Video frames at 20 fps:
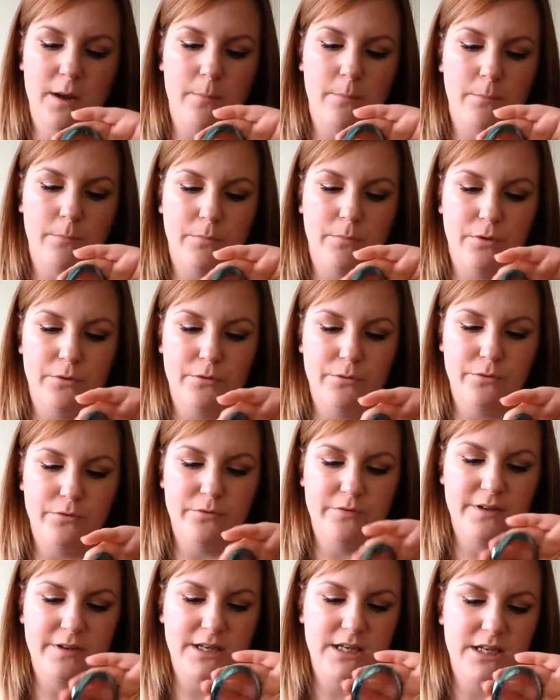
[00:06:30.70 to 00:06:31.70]

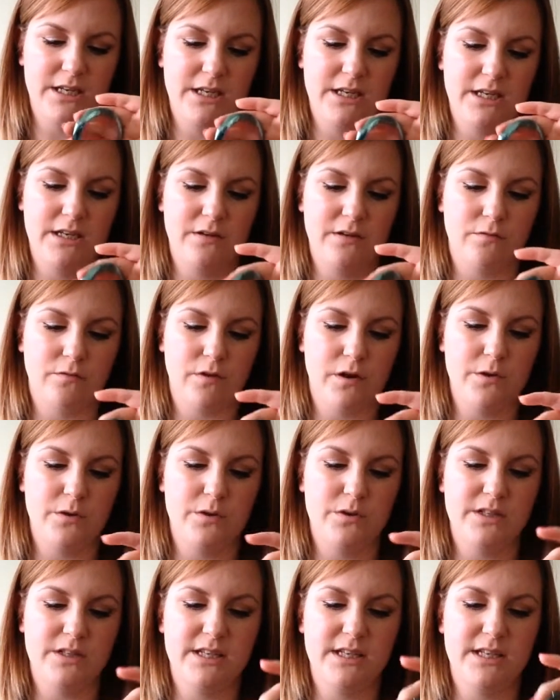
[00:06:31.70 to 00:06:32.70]
mauvey,
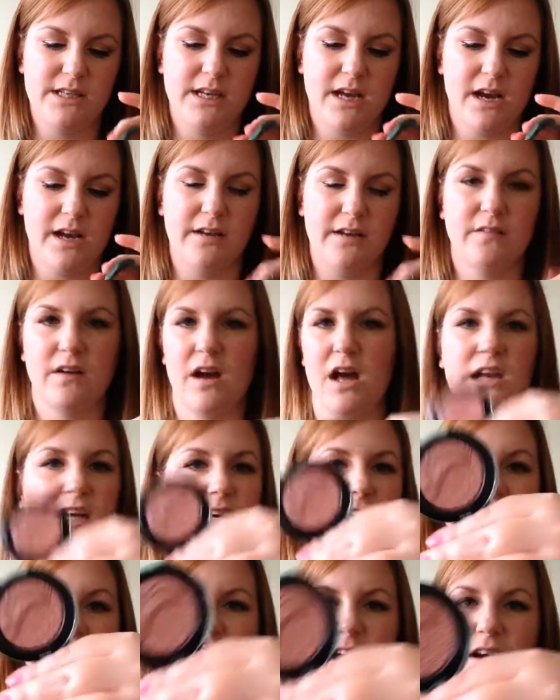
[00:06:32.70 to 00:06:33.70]
rosy kind of colour.
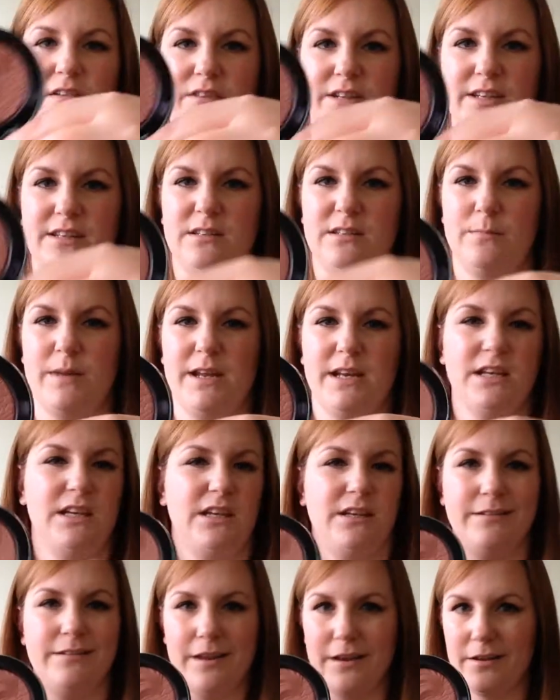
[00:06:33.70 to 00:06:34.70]
I can't really explain it,
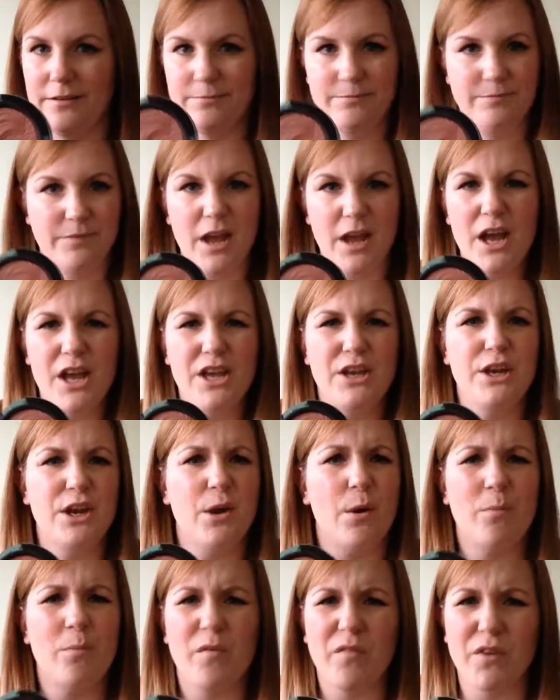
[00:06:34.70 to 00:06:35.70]
you
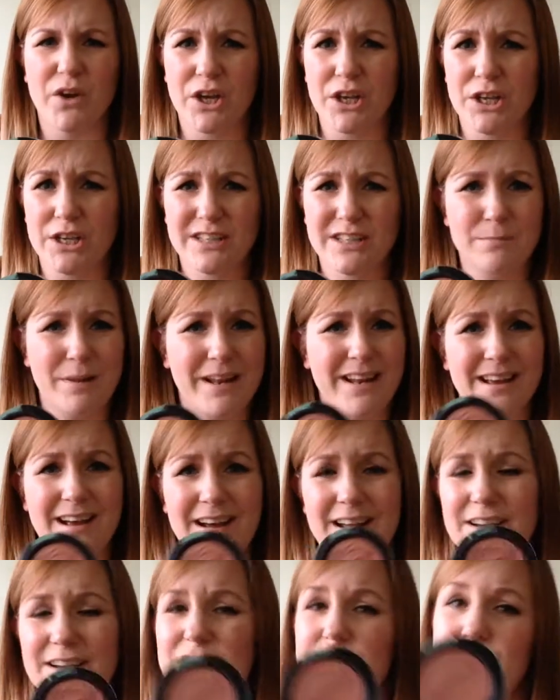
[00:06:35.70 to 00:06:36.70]
know I'm not very good at explaining
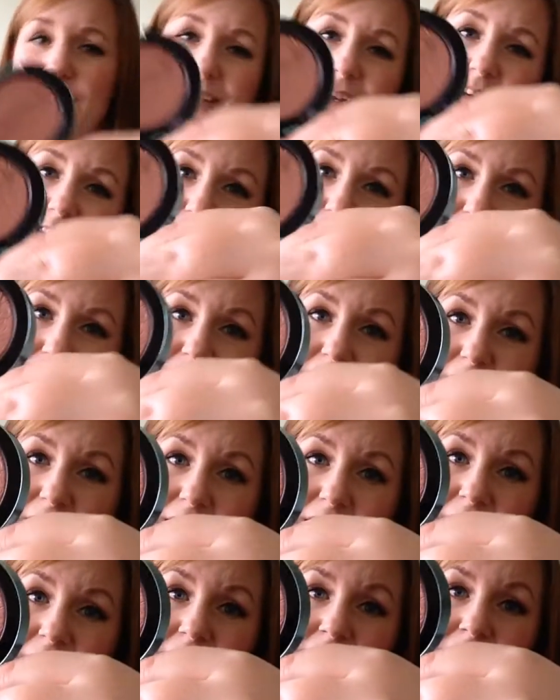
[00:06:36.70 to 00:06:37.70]
colours, but here's the
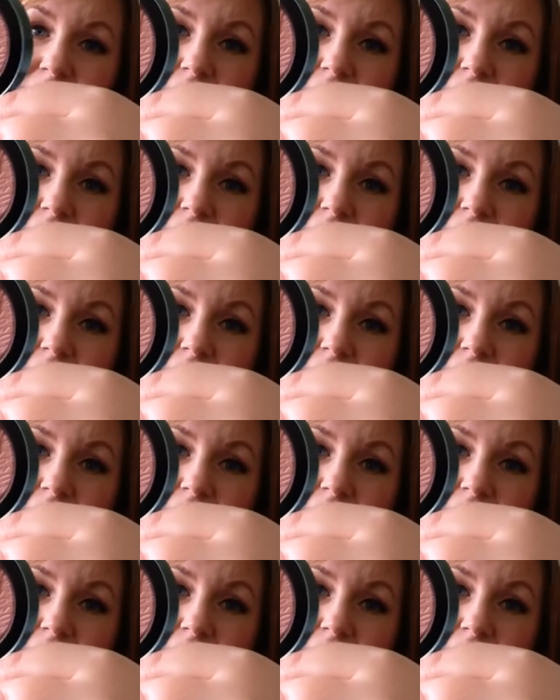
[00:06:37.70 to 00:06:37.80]
colour.